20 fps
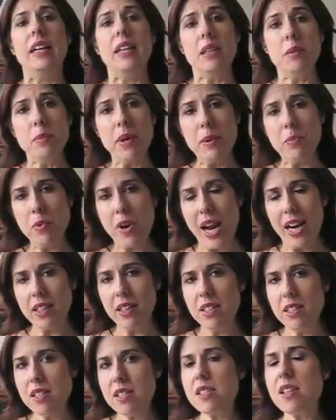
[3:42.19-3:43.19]
In my
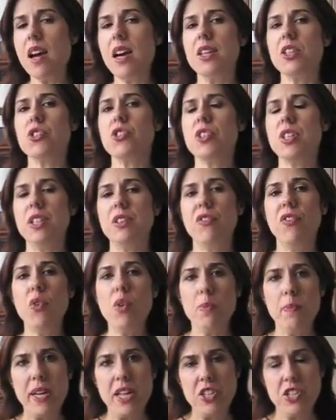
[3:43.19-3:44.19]
practice, I treat
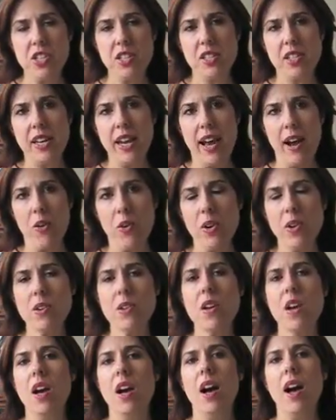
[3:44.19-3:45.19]
4 patients an hour.
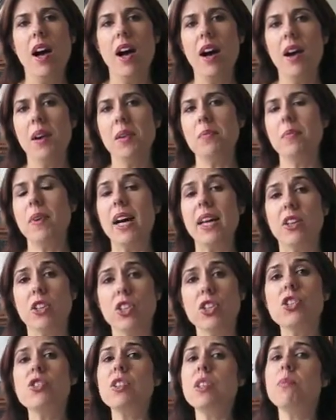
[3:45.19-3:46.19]
I
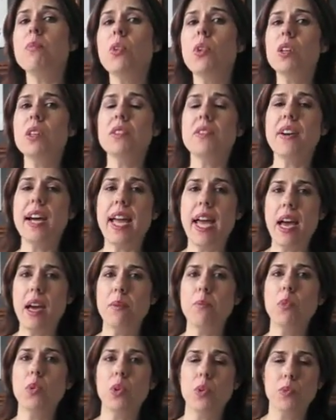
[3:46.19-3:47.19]
could treat more if I
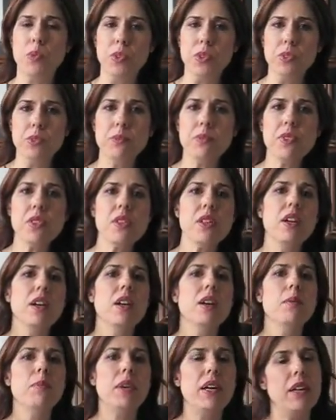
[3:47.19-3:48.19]
had more rooms,
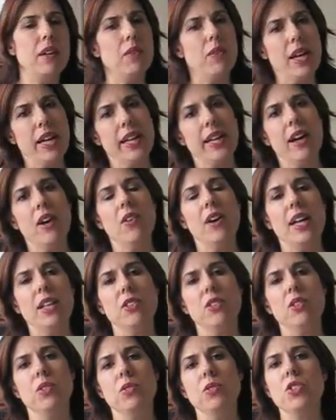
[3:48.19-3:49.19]
but right now I
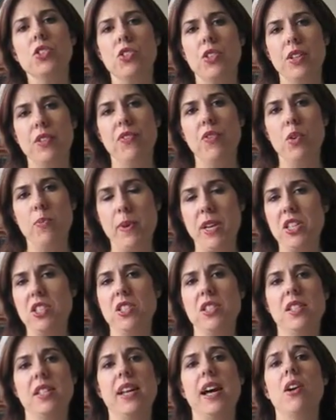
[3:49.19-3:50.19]
do treat 4
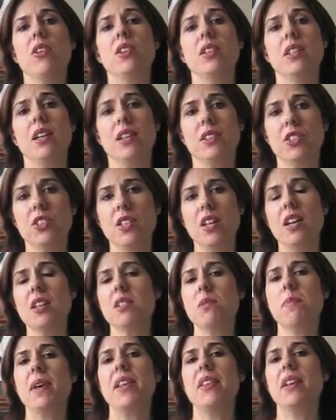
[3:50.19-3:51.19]
patients an hour, and Dr.
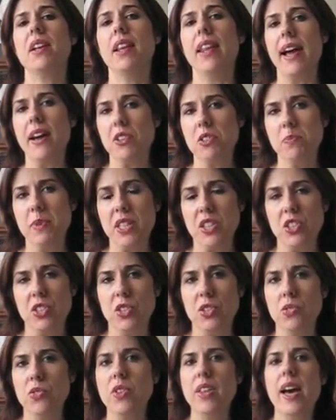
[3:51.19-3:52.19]
Tan's method allows me to
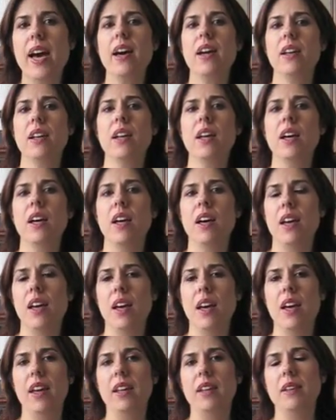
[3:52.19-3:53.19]
do that
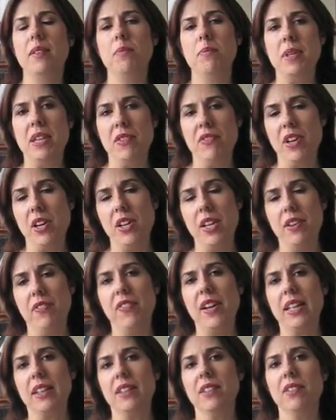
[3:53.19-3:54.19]
and be a very
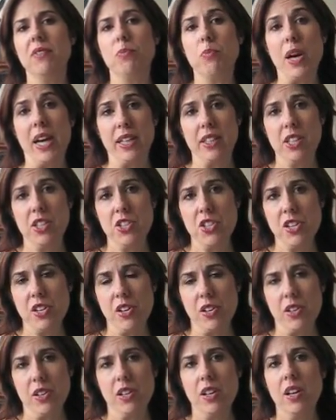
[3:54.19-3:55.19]
effective
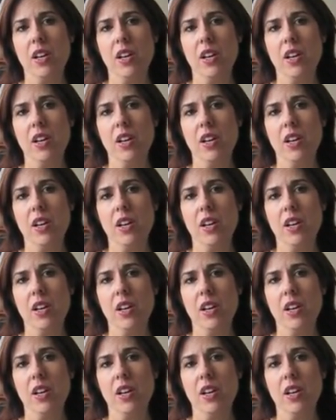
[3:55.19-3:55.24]
practitioner.